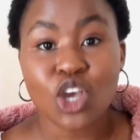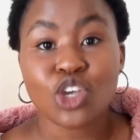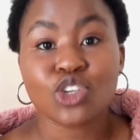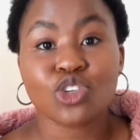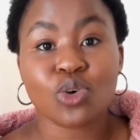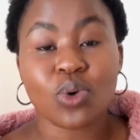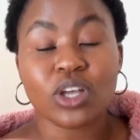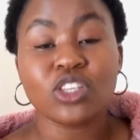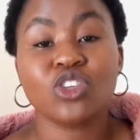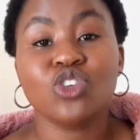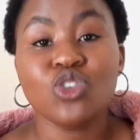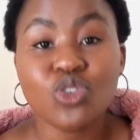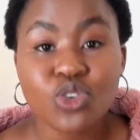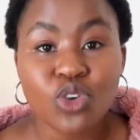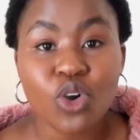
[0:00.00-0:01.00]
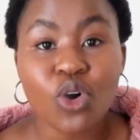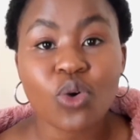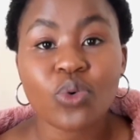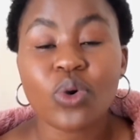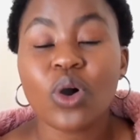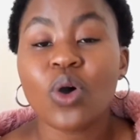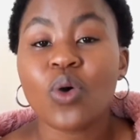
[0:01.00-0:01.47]
So once you know
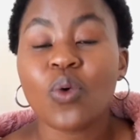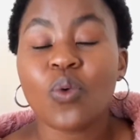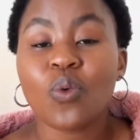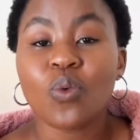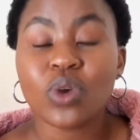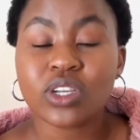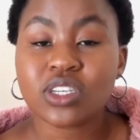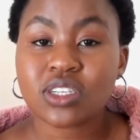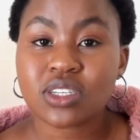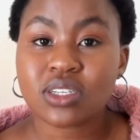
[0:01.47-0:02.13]
which